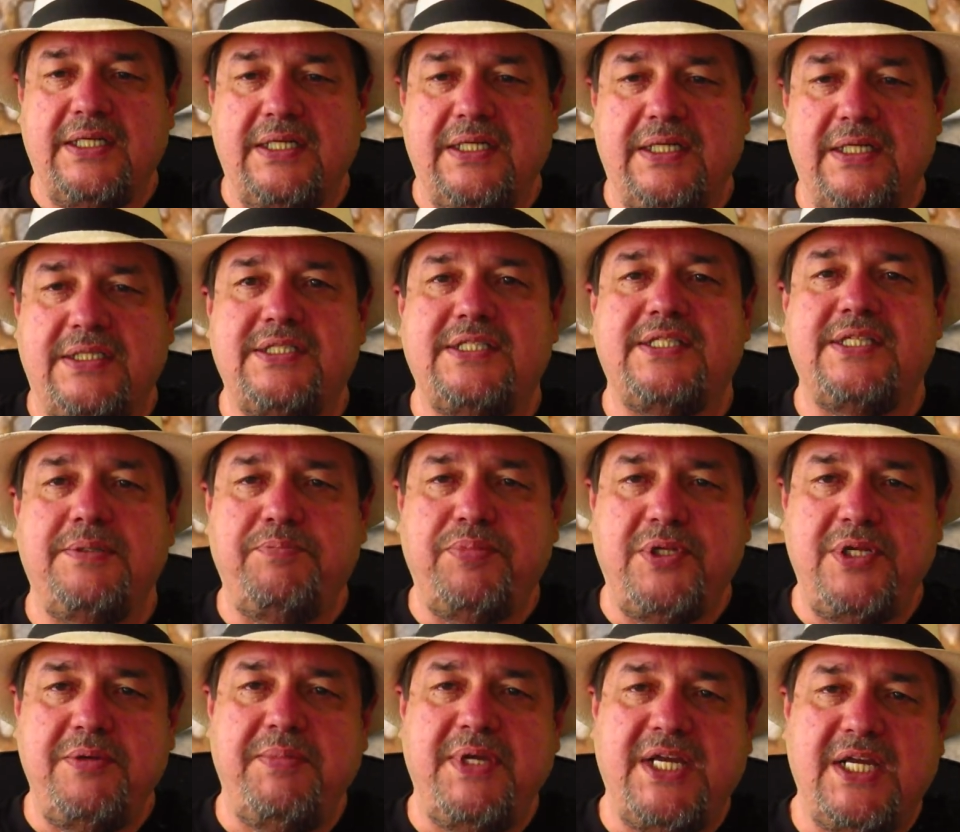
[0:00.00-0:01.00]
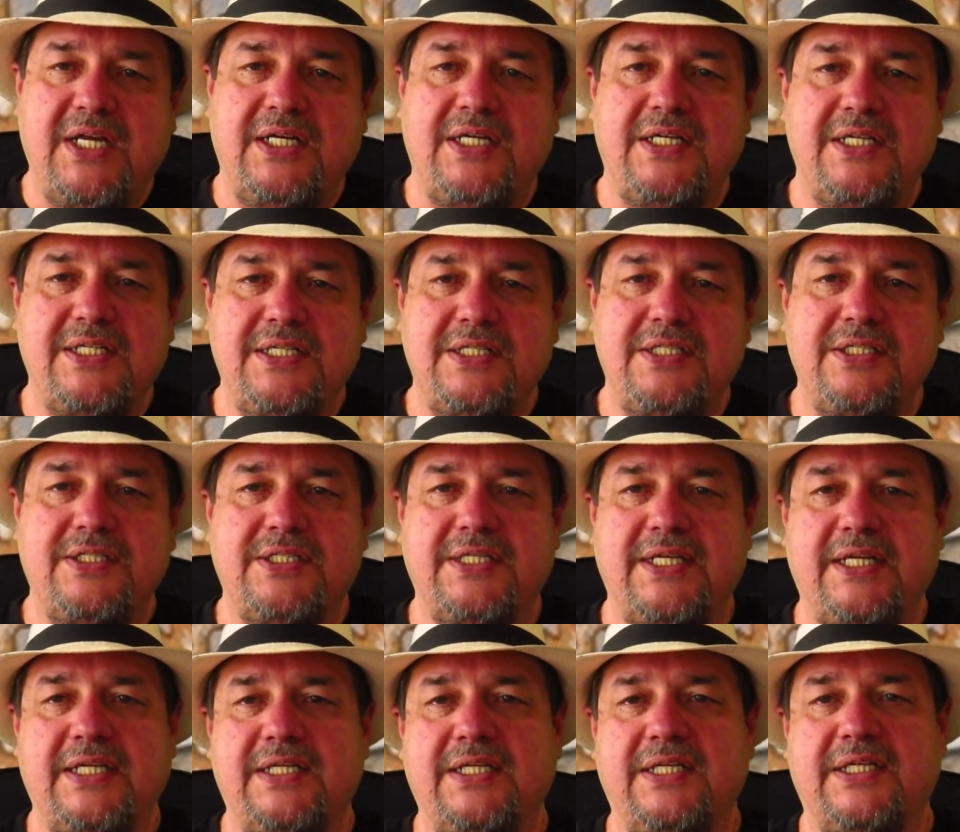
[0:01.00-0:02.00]
It's simply because
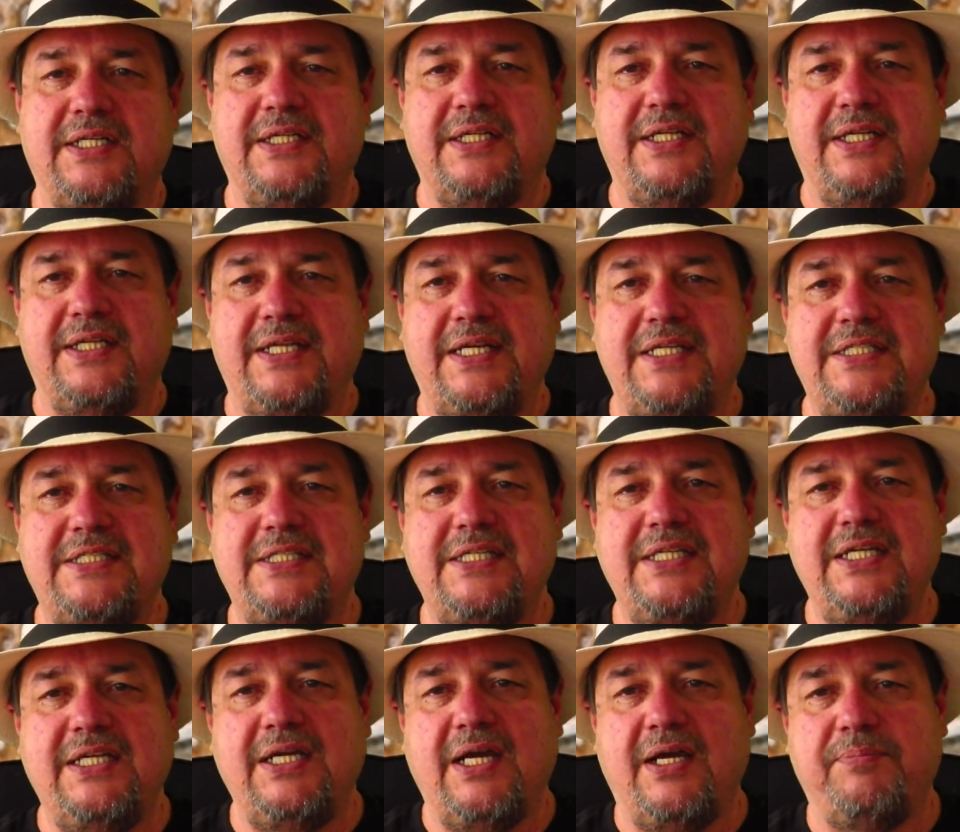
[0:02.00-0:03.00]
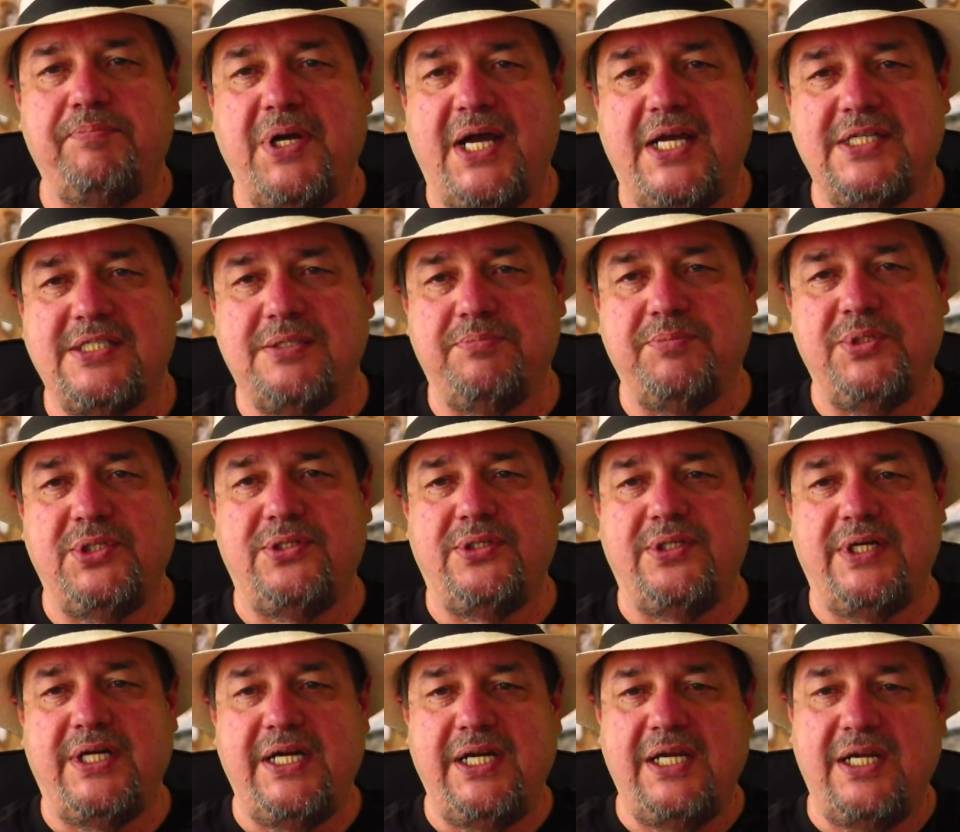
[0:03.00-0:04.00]
they see a
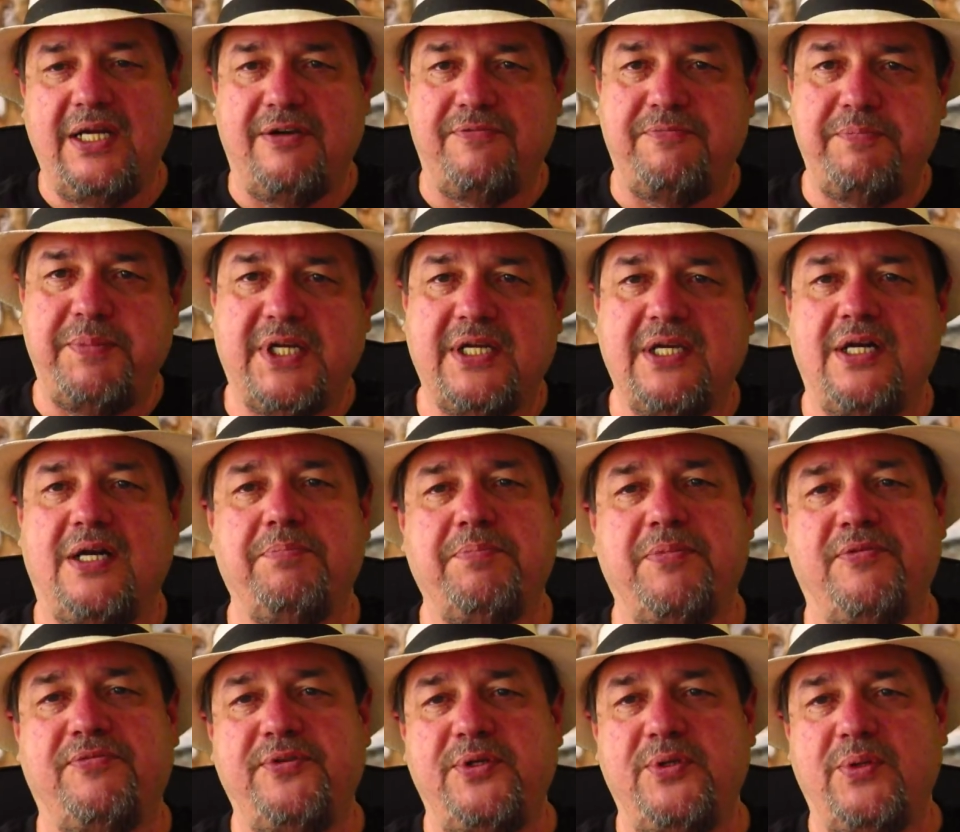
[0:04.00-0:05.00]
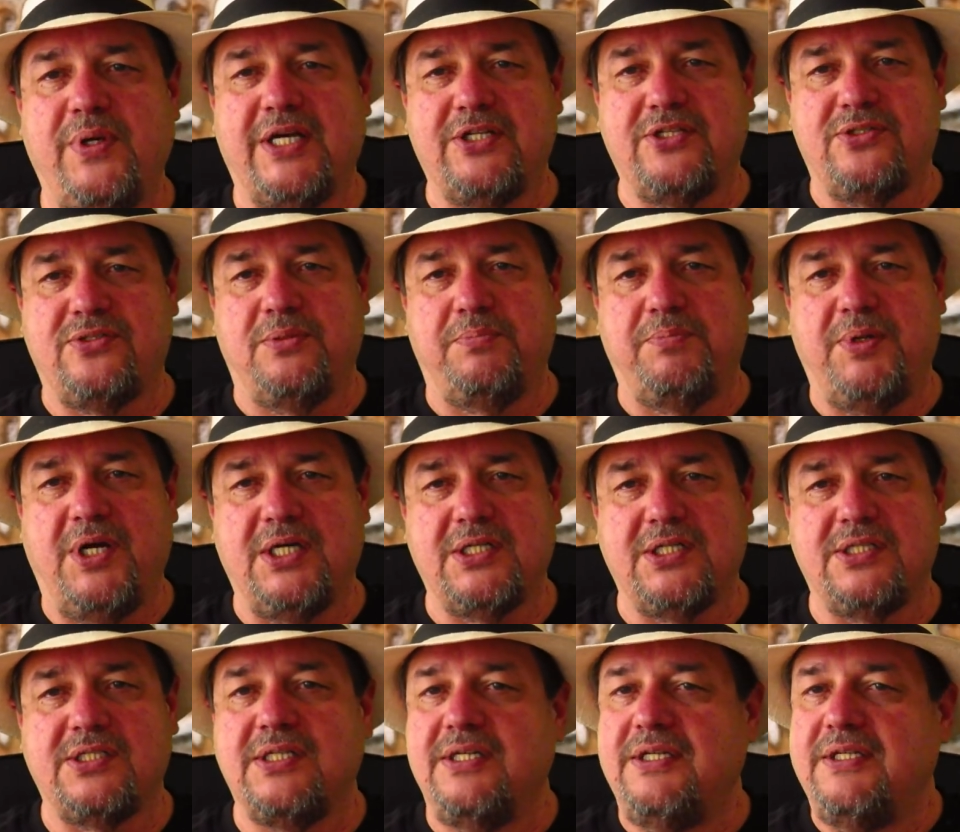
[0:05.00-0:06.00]
possibility of picking up a few extra
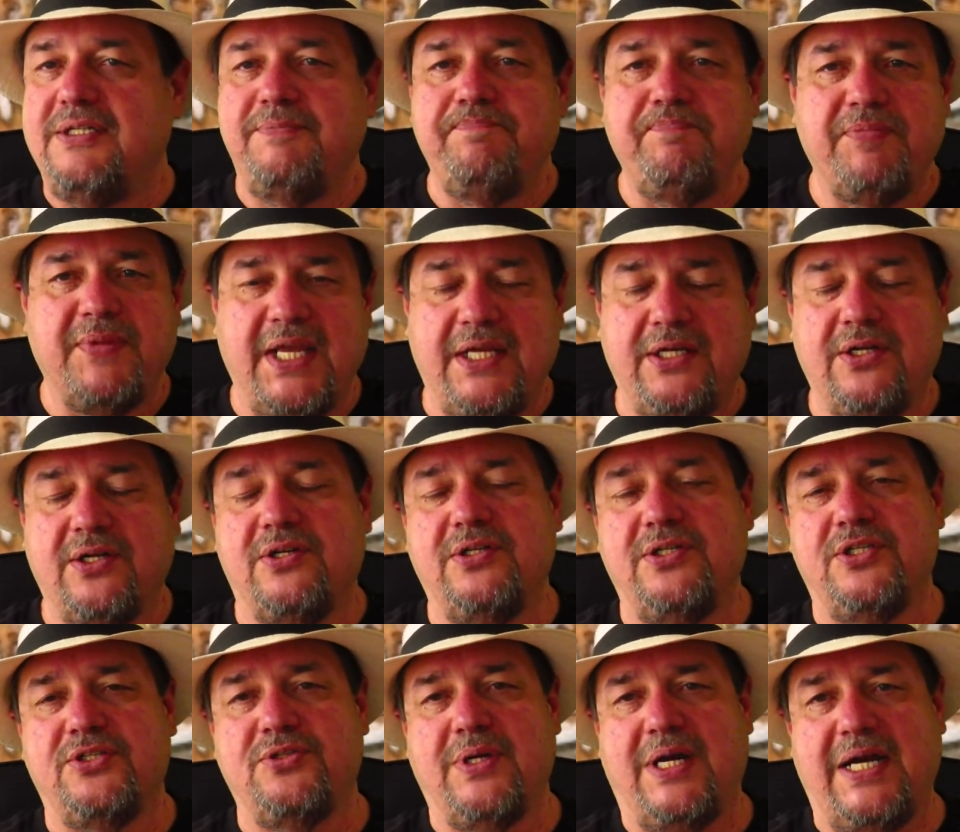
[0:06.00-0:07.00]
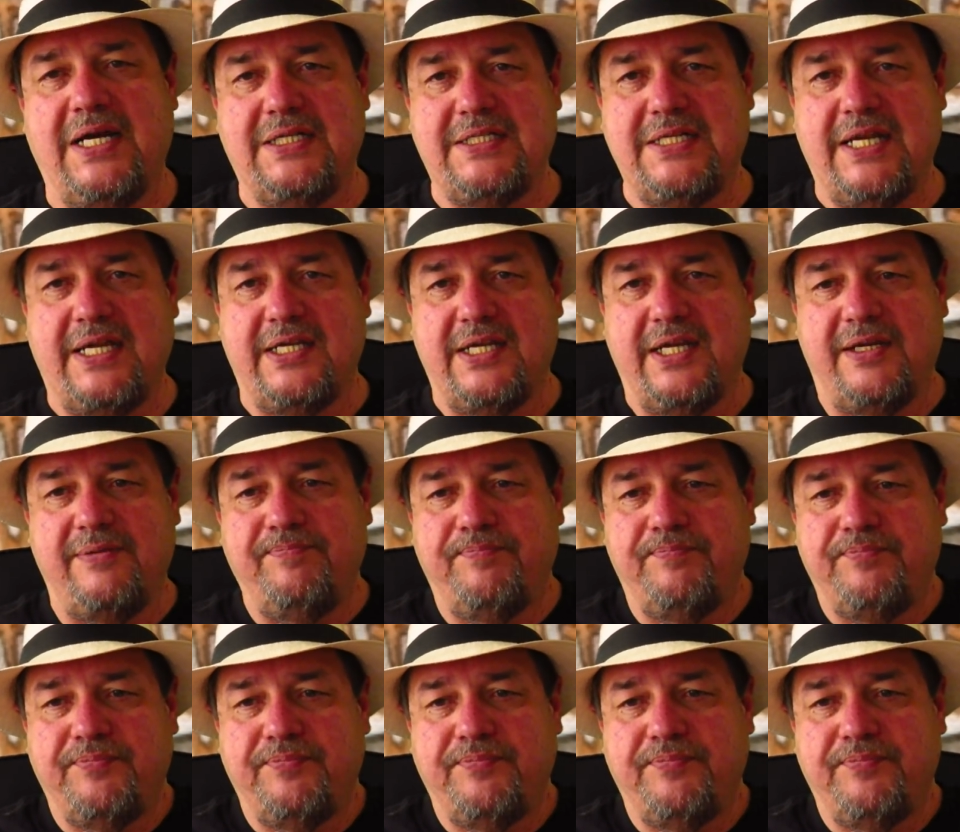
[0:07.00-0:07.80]
bucks and they're going to try to take it.